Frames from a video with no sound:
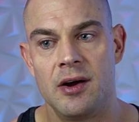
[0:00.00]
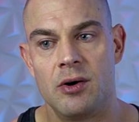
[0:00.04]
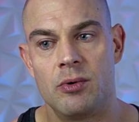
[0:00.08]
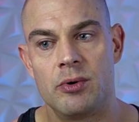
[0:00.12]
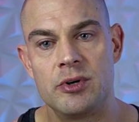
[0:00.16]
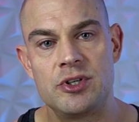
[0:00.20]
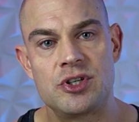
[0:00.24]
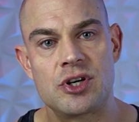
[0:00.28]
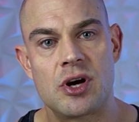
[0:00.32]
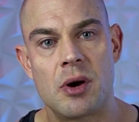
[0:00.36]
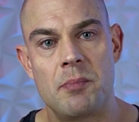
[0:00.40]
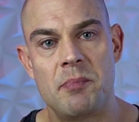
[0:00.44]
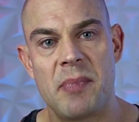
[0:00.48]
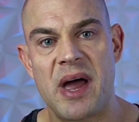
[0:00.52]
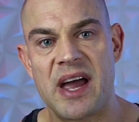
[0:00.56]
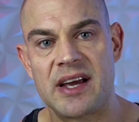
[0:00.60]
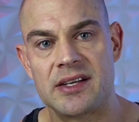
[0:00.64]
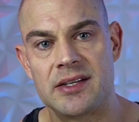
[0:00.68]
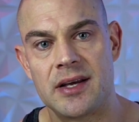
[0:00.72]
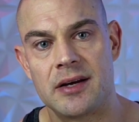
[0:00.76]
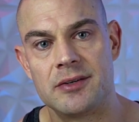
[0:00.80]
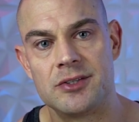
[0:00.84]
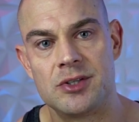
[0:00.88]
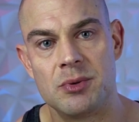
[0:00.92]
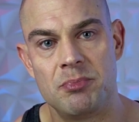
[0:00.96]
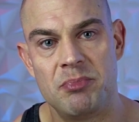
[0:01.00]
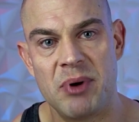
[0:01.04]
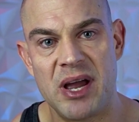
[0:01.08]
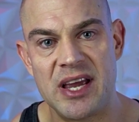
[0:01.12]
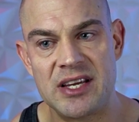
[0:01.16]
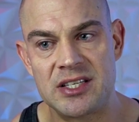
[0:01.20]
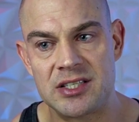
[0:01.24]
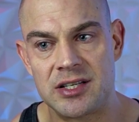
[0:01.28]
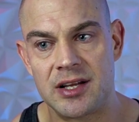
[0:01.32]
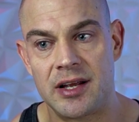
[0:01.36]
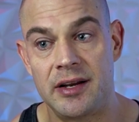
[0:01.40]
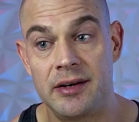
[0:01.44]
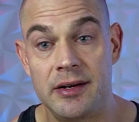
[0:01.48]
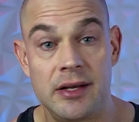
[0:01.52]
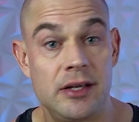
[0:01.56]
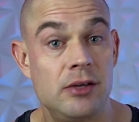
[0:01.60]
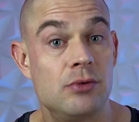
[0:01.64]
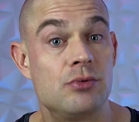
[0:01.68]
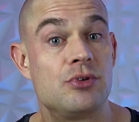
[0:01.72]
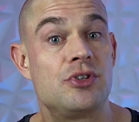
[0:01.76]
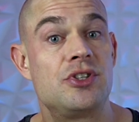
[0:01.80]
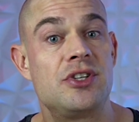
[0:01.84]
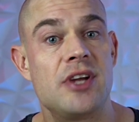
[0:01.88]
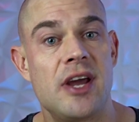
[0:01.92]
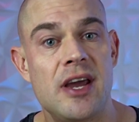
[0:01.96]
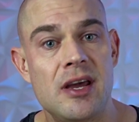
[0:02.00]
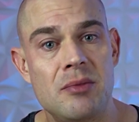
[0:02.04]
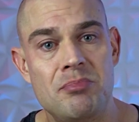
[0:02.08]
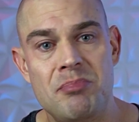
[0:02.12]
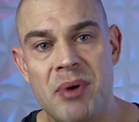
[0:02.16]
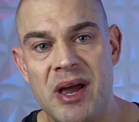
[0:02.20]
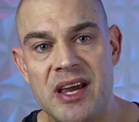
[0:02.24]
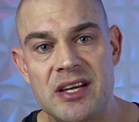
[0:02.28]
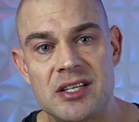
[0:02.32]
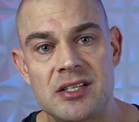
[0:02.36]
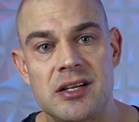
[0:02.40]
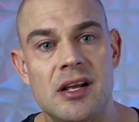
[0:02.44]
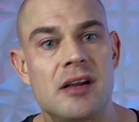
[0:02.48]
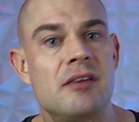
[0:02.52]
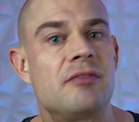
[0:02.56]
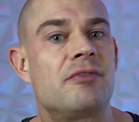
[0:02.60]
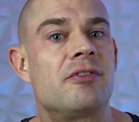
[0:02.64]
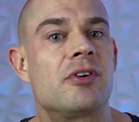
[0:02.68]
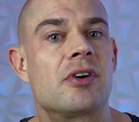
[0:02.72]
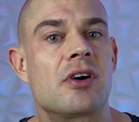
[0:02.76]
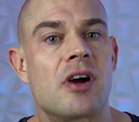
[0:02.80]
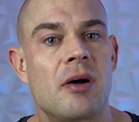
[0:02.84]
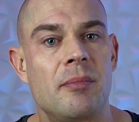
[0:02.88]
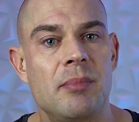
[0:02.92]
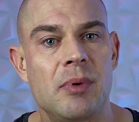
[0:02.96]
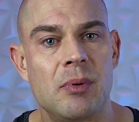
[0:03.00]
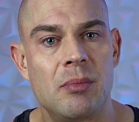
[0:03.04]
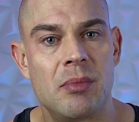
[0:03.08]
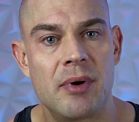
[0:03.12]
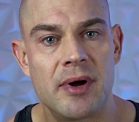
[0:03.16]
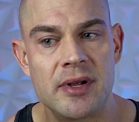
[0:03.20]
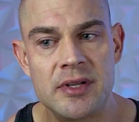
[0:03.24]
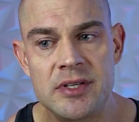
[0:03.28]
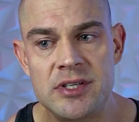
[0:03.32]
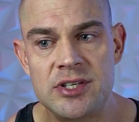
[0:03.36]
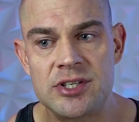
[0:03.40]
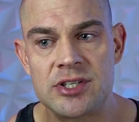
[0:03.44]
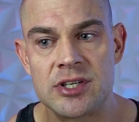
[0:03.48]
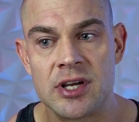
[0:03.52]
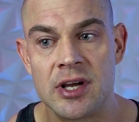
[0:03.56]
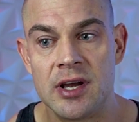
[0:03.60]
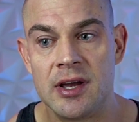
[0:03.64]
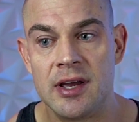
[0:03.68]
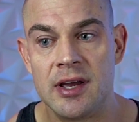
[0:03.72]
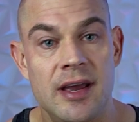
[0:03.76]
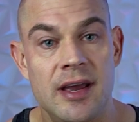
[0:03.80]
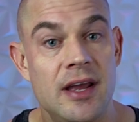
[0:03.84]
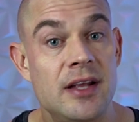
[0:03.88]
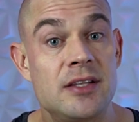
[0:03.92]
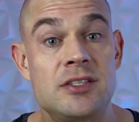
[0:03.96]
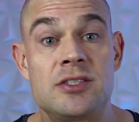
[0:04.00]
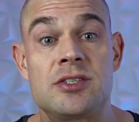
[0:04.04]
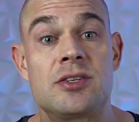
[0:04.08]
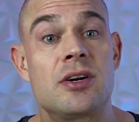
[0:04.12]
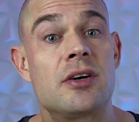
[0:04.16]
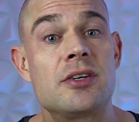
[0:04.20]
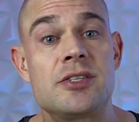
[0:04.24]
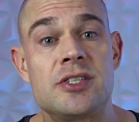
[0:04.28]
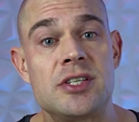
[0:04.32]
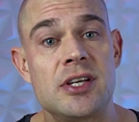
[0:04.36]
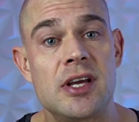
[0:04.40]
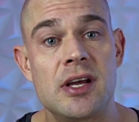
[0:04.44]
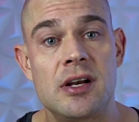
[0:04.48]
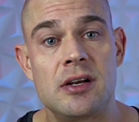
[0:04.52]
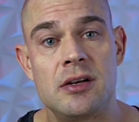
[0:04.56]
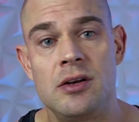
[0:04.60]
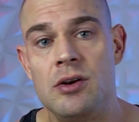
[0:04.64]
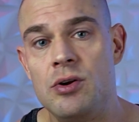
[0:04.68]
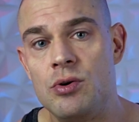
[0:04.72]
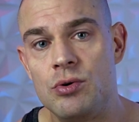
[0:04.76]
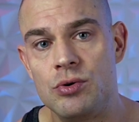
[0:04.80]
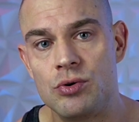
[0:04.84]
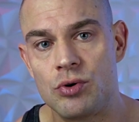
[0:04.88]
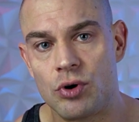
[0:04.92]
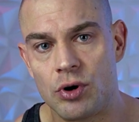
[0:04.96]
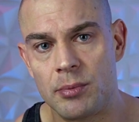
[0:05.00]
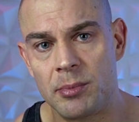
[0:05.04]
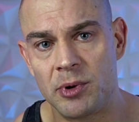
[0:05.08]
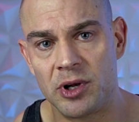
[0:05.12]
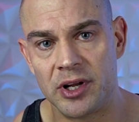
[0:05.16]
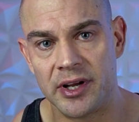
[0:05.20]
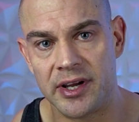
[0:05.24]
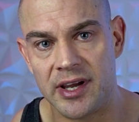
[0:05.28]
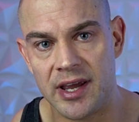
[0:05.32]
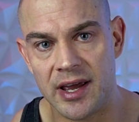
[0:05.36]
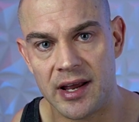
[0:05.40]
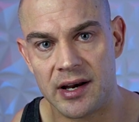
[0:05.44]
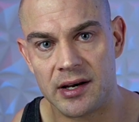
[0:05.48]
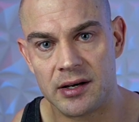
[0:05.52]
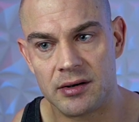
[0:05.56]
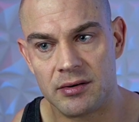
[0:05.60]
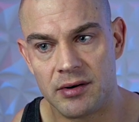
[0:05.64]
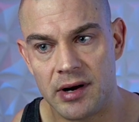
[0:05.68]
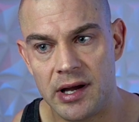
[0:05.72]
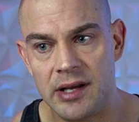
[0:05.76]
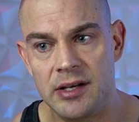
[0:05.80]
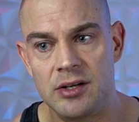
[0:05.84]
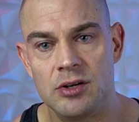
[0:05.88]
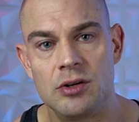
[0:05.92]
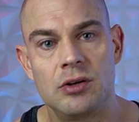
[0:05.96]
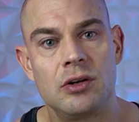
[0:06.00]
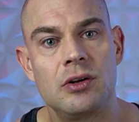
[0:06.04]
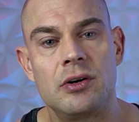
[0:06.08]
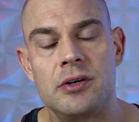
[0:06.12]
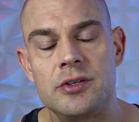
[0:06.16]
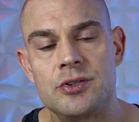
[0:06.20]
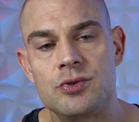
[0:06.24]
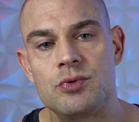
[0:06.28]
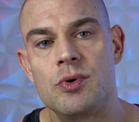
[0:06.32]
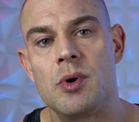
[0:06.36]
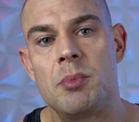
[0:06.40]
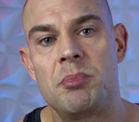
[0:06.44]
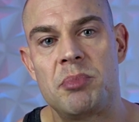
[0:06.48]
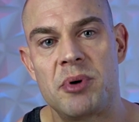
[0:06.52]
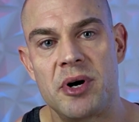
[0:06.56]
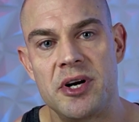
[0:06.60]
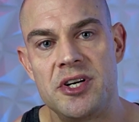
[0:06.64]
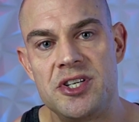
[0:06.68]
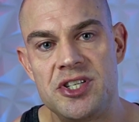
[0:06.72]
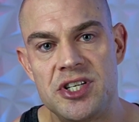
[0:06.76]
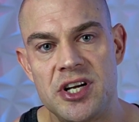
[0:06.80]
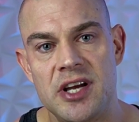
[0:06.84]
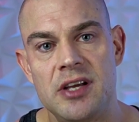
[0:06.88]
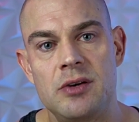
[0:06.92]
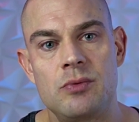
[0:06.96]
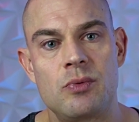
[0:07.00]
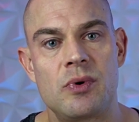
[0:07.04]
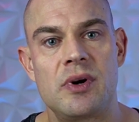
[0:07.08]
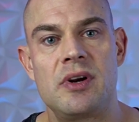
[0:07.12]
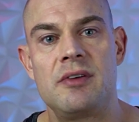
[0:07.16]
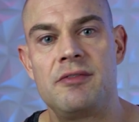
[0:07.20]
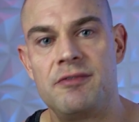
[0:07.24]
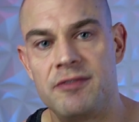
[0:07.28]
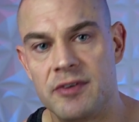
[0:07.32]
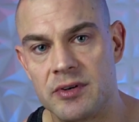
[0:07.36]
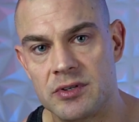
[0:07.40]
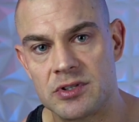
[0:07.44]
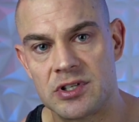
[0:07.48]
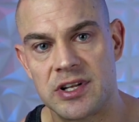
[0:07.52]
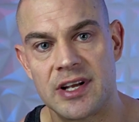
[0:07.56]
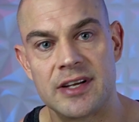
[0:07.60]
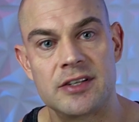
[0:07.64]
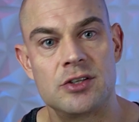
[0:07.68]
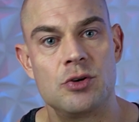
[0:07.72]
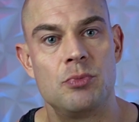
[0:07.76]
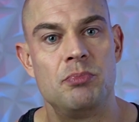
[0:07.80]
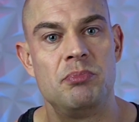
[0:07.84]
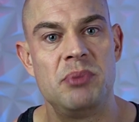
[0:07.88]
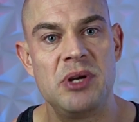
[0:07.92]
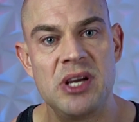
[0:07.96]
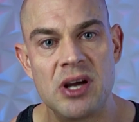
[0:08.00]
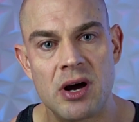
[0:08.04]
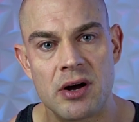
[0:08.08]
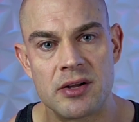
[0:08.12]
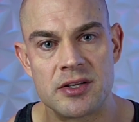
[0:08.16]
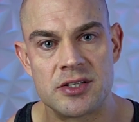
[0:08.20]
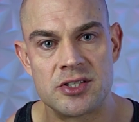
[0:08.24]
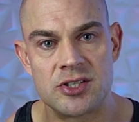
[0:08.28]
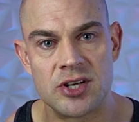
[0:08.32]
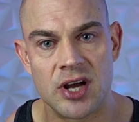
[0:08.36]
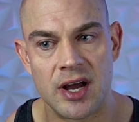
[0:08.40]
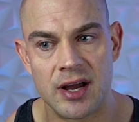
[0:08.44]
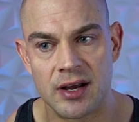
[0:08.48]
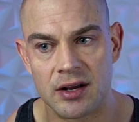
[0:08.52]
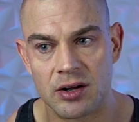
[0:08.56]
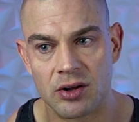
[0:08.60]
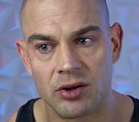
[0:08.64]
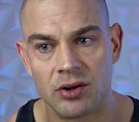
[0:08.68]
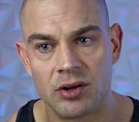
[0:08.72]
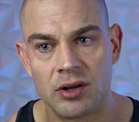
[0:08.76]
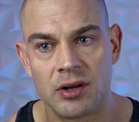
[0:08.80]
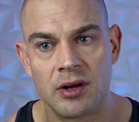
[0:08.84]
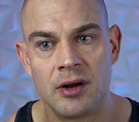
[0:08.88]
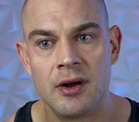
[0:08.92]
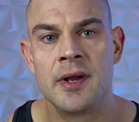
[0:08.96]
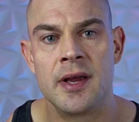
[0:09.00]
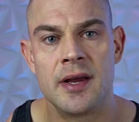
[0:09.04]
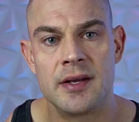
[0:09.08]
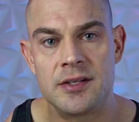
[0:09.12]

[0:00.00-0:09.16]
Once you come back down to baseline and you stay at baseline for a couple of months, it starts to get a new normal again, right? You learn to appreciate what it feels like to be on cycle.